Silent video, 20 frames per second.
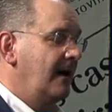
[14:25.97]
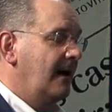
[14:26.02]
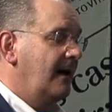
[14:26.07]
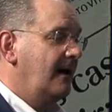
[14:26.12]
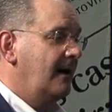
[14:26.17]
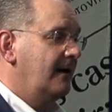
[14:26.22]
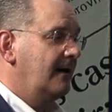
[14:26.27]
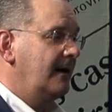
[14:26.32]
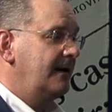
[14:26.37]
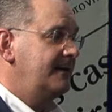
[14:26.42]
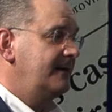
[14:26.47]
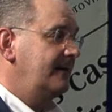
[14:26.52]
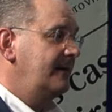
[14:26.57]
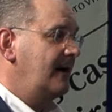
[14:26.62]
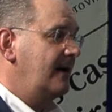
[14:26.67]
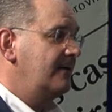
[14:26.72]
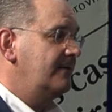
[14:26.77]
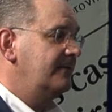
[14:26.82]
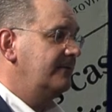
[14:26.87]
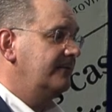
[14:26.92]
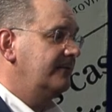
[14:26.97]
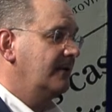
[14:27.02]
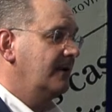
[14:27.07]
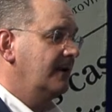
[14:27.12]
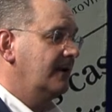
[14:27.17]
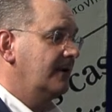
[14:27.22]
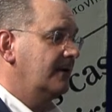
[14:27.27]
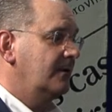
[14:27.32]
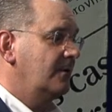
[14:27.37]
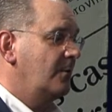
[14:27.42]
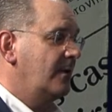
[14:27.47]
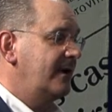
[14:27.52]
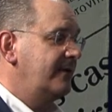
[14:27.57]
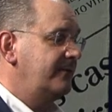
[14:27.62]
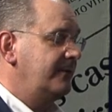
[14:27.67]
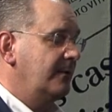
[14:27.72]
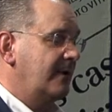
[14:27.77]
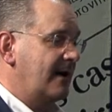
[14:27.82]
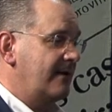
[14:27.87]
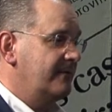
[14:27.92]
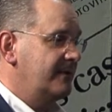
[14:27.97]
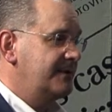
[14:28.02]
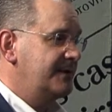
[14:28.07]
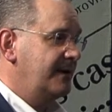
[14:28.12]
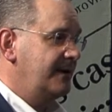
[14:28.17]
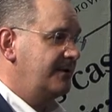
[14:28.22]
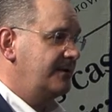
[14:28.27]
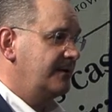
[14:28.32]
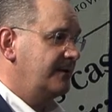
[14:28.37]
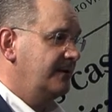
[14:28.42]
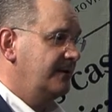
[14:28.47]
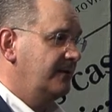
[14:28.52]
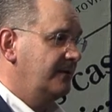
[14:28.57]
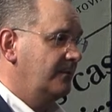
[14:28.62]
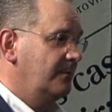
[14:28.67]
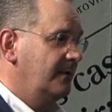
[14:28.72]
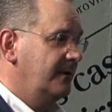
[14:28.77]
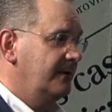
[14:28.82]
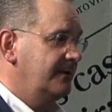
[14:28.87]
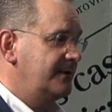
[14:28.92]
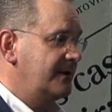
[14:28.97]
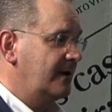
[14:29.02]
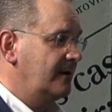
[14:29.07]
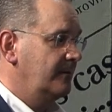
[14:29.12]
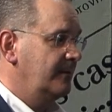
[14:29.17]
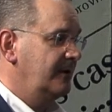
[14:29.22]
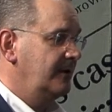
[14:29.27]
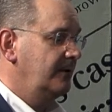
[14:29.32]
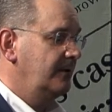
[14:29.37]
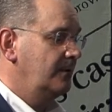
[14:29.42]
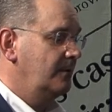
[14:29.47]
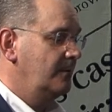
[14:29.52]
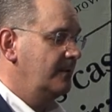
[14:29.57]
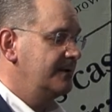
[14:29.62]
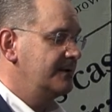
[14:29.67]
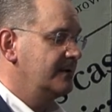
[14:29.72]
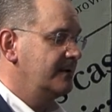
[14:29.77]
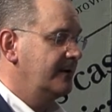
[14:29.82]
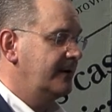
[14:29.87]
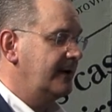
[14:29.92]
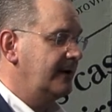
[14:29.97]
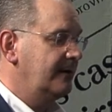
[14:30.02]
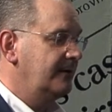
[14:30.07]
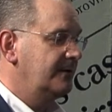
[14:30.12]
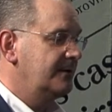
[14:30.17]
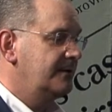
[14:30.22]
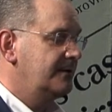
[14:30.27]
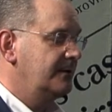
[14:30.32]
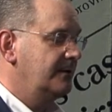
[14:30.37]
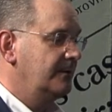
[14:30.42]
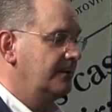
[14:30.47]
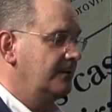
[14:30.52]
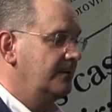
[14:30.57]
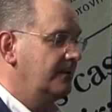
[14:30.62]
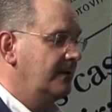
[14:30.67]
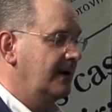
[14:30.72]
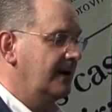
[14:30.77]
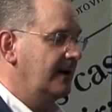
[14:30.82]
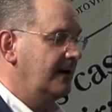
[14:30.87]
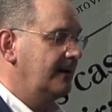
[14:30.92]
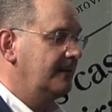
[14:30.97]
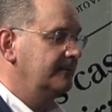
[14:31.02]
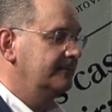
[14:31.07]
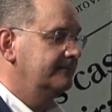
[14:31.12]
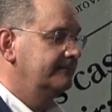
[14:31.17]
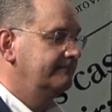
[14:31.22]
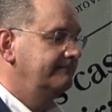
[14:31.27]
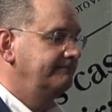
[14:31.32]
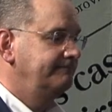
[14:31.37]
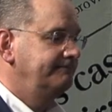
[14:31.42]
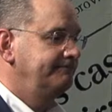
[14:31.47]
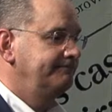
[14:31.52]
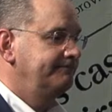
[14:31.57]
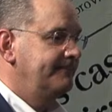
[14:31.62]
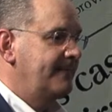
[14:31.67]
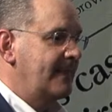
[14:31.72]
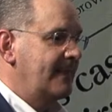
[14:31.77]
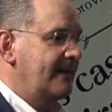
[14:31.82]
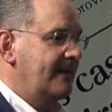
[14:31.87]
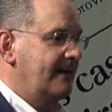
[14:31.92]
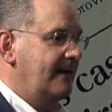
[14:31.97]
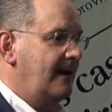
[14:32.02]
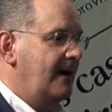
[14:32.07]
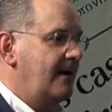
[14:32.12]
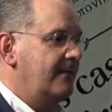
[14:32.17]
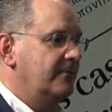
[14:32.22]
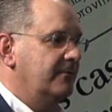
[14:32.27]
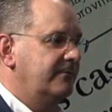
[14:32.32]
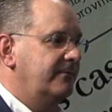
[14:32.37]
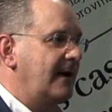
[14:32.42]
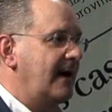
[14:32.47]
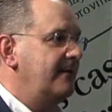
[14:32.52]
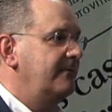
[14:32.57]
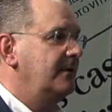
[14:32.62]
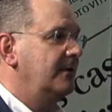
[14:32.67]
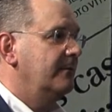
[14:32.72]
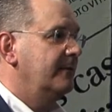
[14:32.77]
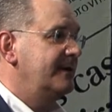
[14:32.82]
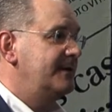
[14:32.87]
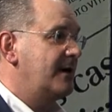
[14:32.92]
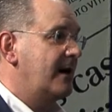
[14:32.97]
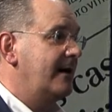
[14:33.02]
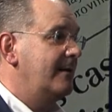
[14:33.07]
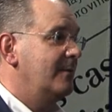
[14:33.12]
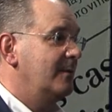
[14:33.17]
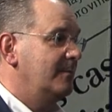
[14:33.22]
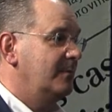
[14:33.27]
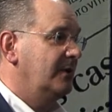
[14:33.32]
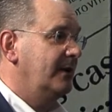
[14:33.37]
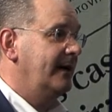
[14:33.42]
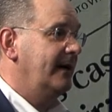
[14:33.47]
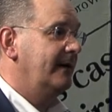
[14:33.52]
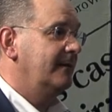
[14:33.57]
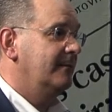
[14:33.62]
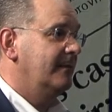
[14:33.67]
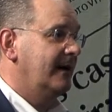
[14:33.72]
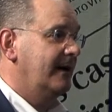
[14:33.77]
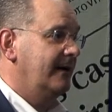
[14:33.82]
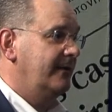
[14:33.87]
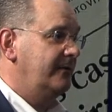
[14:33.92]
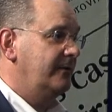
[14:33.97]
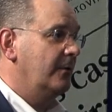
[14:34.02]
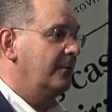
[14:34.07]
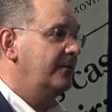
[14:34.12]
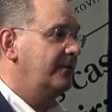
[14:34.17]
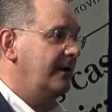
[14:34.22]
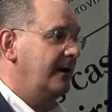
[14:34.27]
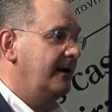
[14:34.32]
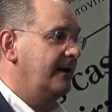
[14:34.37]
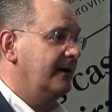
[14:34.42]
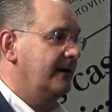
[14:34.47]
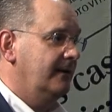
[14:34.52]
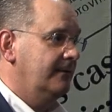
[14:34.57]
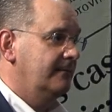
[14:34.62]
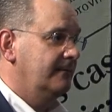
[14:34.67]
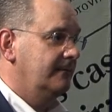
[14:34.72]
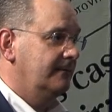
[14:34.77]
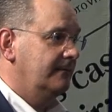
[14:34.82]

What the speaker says: I did have quite a few conversations with a gentleman who was looking to have a 5-year retirement plan by associating,